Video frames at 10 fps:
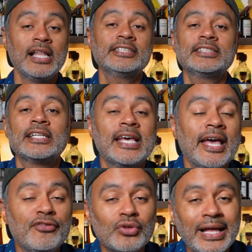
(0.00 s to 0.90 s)
Listen,
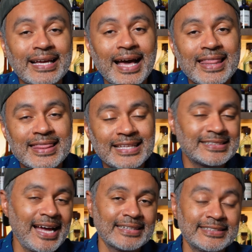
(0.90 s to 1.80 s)
if you like this
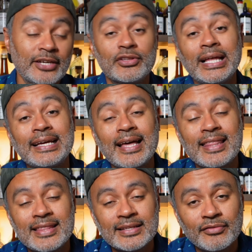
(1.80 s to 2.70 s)
cocktail, if you like
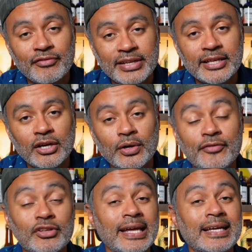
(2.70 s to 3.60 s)
this video, if
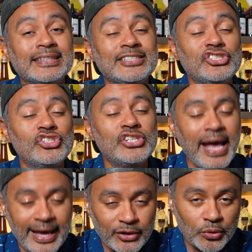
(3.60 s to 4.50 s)
you like this
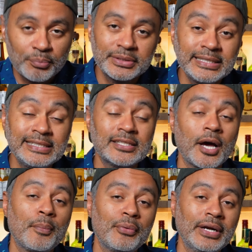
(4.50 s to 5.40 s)
channel, please
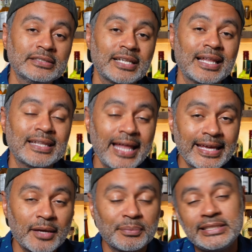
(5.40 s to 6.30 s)
press
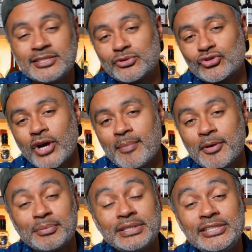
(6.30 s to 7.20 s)
like, please subscribe,
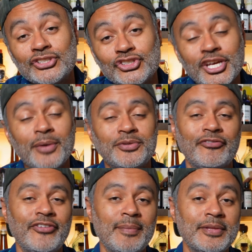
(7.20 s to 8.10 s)
and please share with your
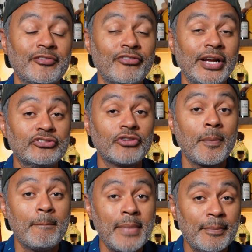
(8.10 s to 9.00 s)
family and friends.
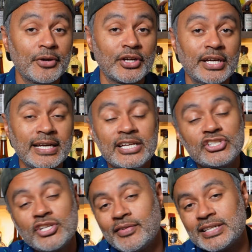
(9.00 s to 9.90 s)
Remember,
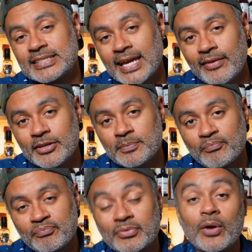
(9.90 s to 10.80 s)
sharing is caring.
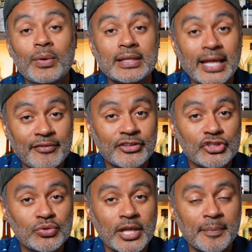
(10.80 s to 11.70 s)
And when life gives
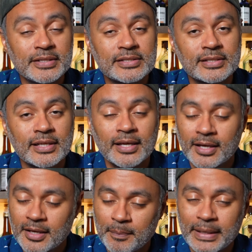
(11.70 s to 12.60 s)
you lemons,
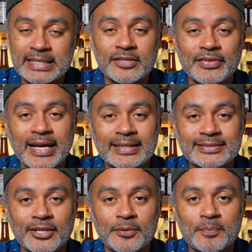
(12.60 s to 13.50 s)
make yourself a
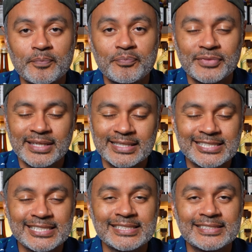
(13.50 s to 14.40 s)
cocktail.
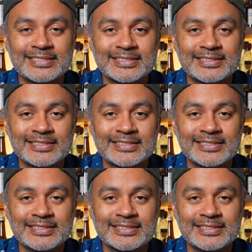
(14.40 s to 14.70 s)
Cheers.